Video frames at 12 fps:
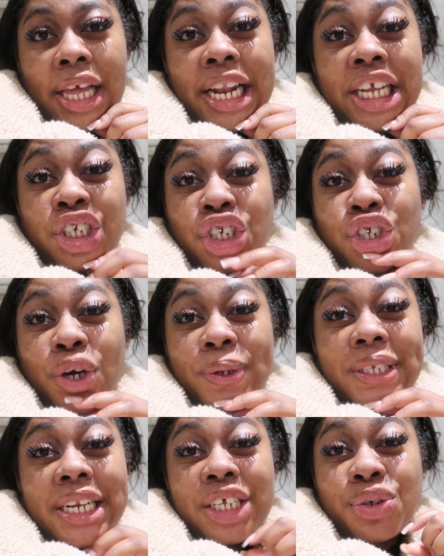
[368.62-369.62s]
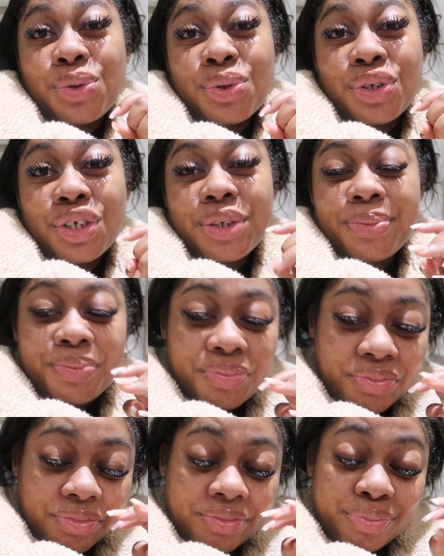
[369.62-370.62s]
Let's just go to Lidl's.
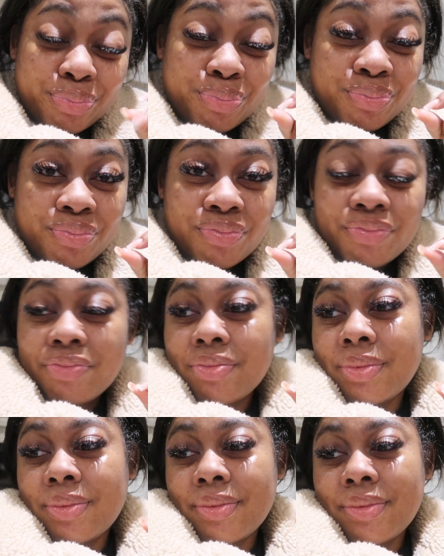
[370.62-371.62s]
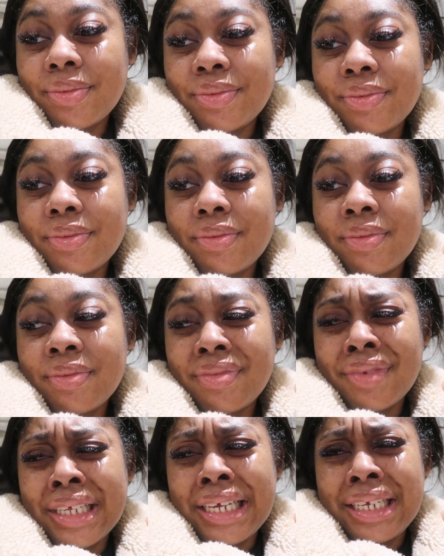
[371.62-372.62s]
T-Boss, why are you wearing a jacket?
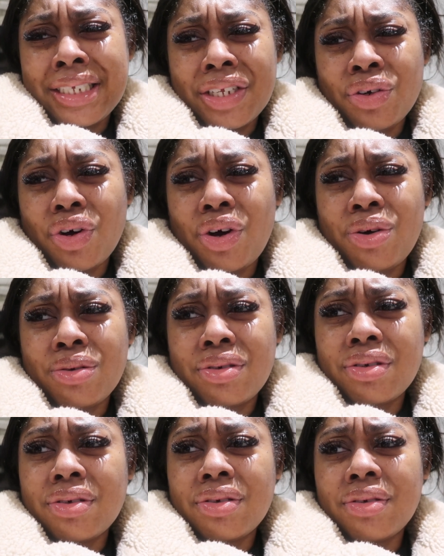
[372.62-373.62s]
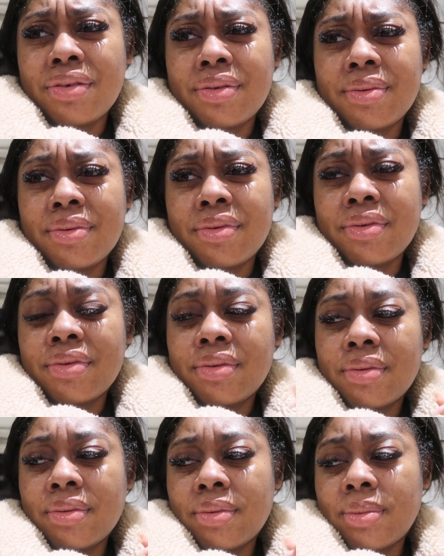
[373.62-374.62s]
Is it not cold? Yeah, but
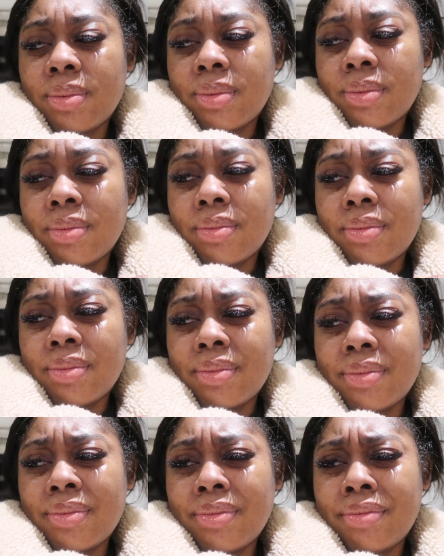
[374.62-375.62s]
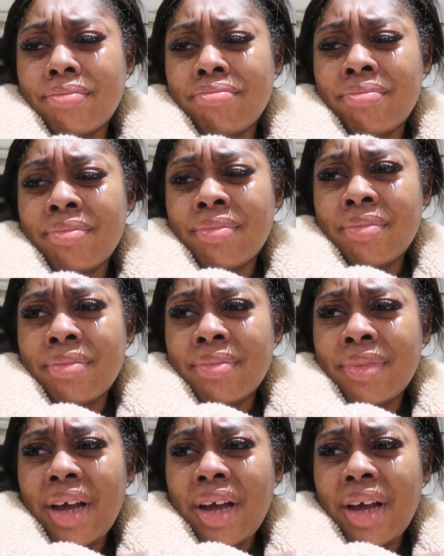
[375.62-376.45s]
we're in the car. We're hopping in and out.